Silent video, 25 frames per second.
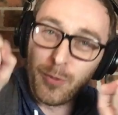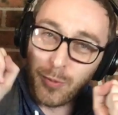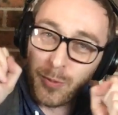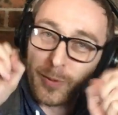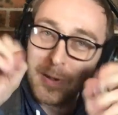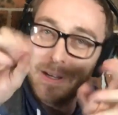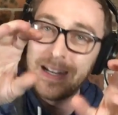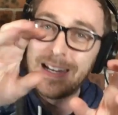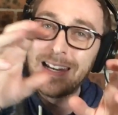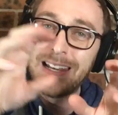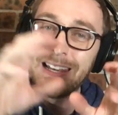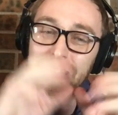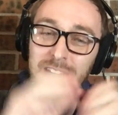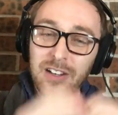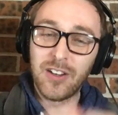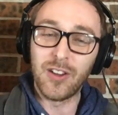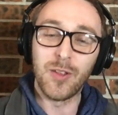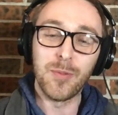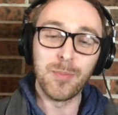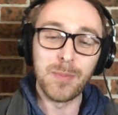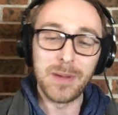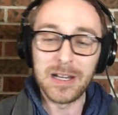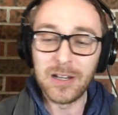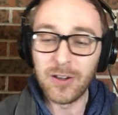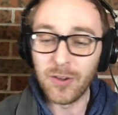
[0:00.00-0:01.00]
when we're getting into
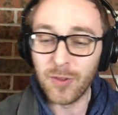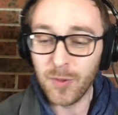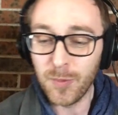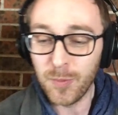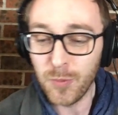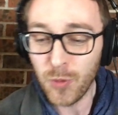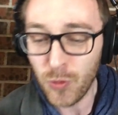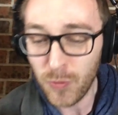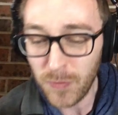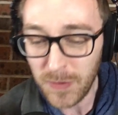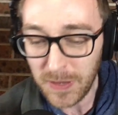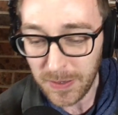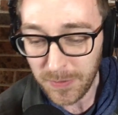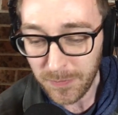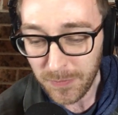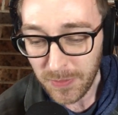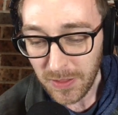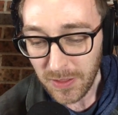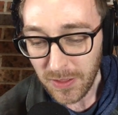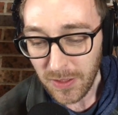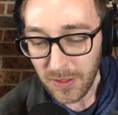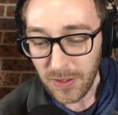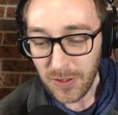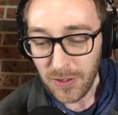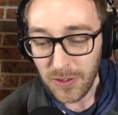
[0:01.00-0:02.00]
the meat of the movie.
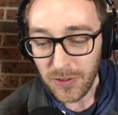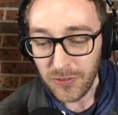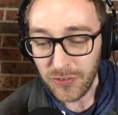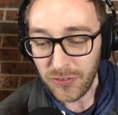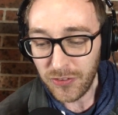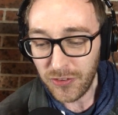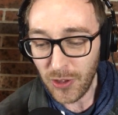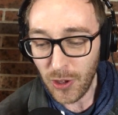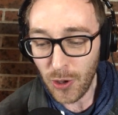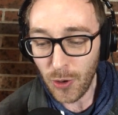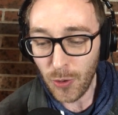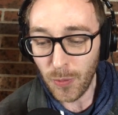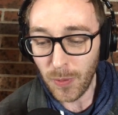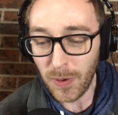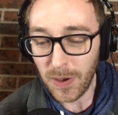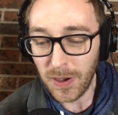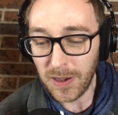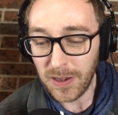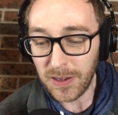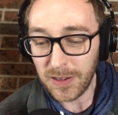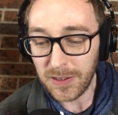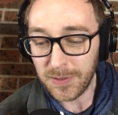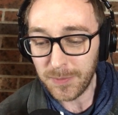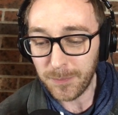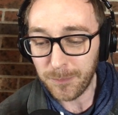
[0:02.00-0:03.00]
So
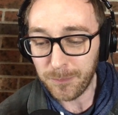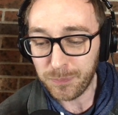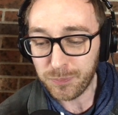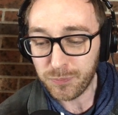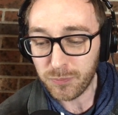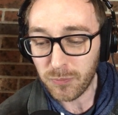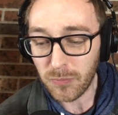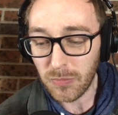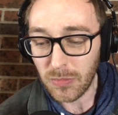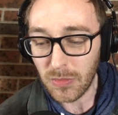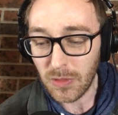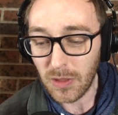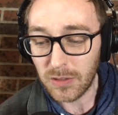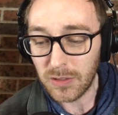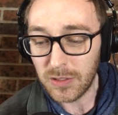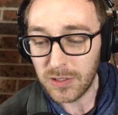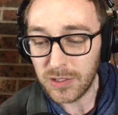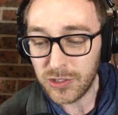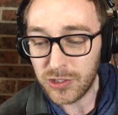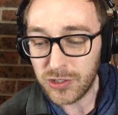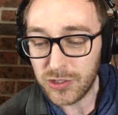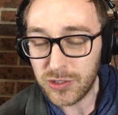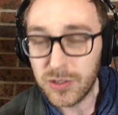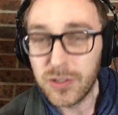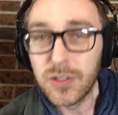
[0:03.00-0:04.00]
uh, the
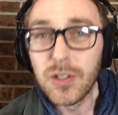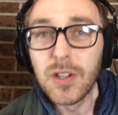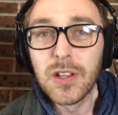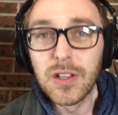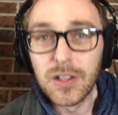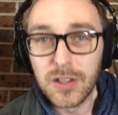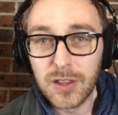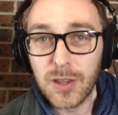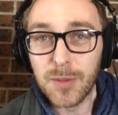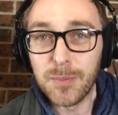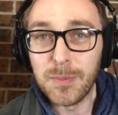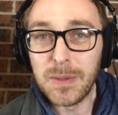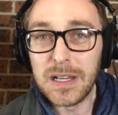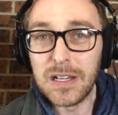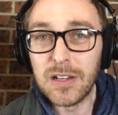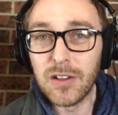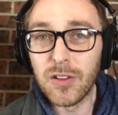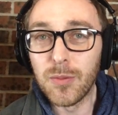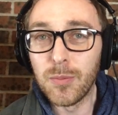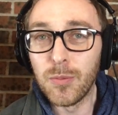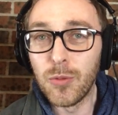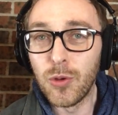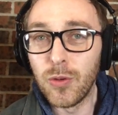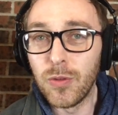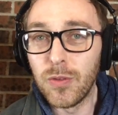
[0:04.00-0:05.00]
meat of it. The meat
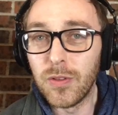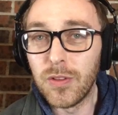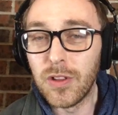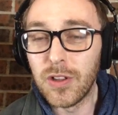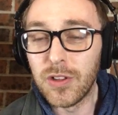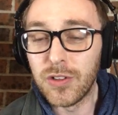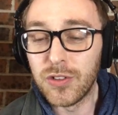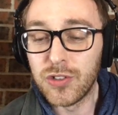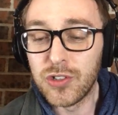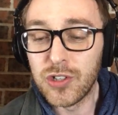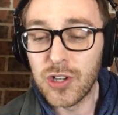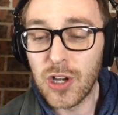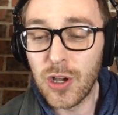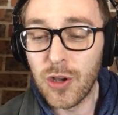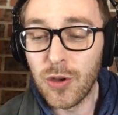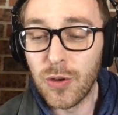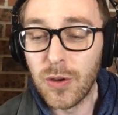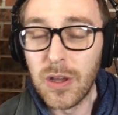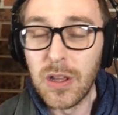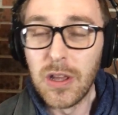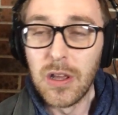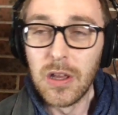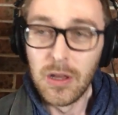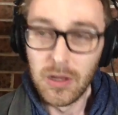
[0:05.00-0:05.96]
of the mo- the show.